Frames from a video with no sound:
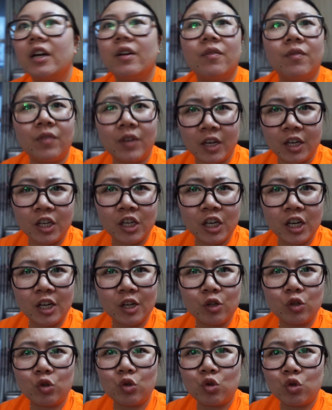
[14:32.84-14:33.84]
convenient
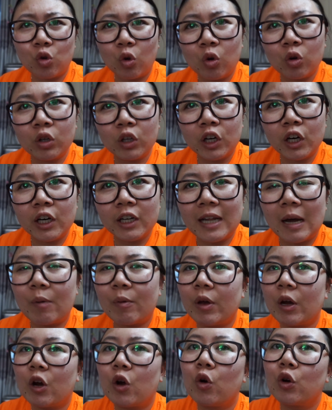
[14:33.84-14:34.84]
stroller that
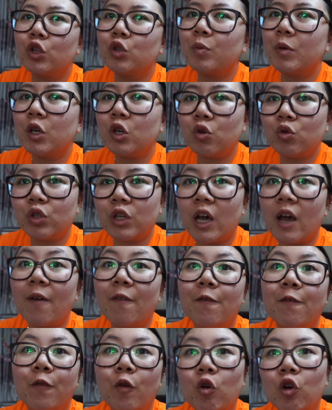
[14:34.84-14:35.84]
we are going to be using
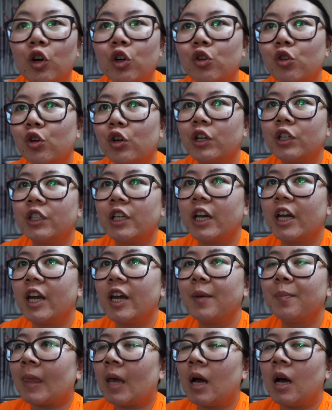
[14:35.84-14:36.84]
for New York
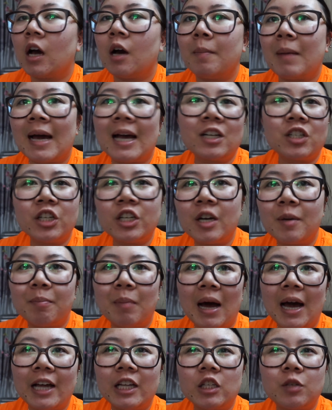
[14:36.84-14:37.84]
City. Um, I actually didn't
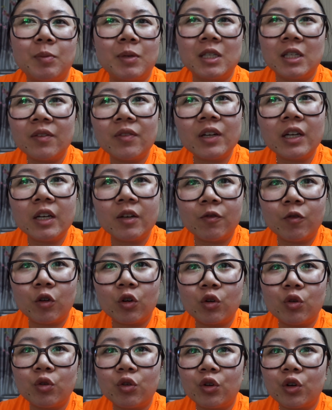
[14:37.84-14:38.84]
buy it specifically for
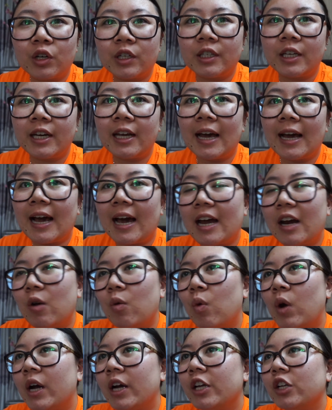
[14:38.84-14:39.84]
New York City. I kind
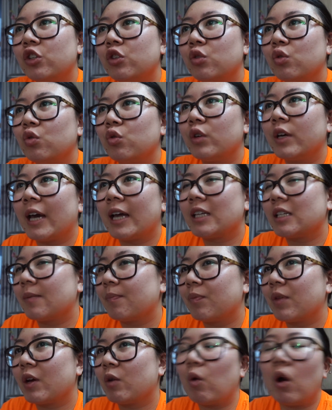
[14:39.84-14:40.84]
of wanted to get
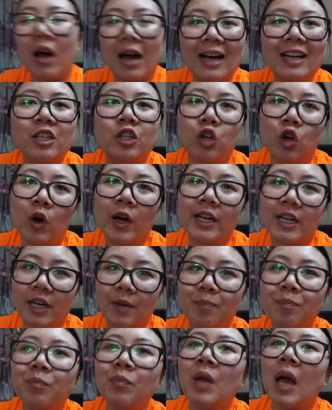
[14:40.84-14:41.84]
something. Well, actually, no, I
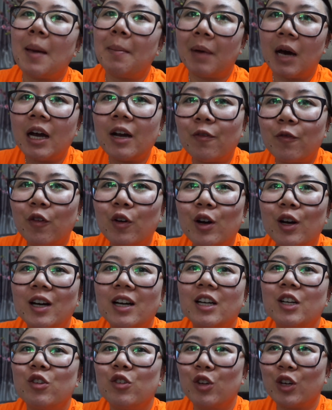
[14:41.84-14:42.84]
did. I bought it
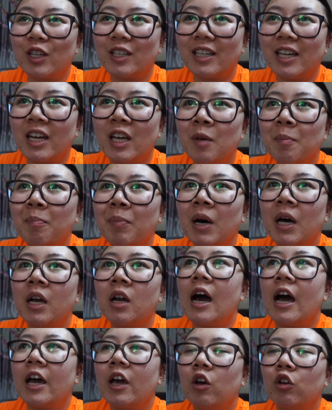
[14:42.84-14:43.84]
for New York City, but
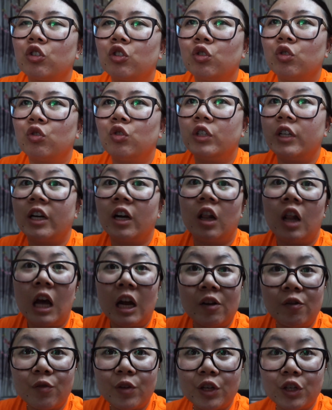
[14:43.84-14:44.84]
I also did a
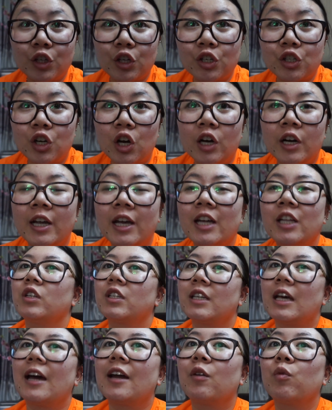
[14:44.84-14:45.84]
lot of research on it,
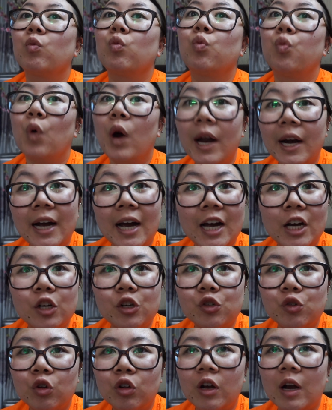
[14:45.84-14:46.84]
decide what kind of
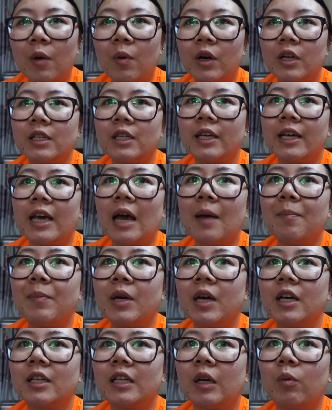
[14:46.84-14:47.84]
stroller I wanted to get
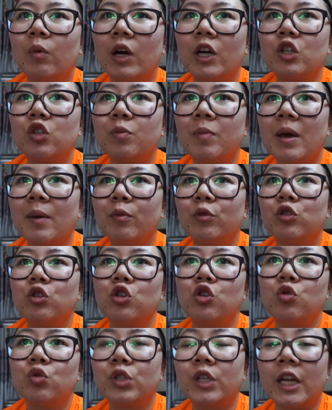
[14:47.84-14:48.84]
because I wanted to be able to
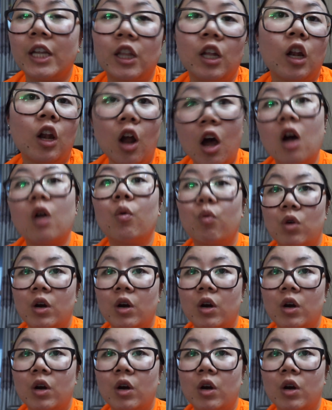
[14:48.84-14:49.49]
use it in the long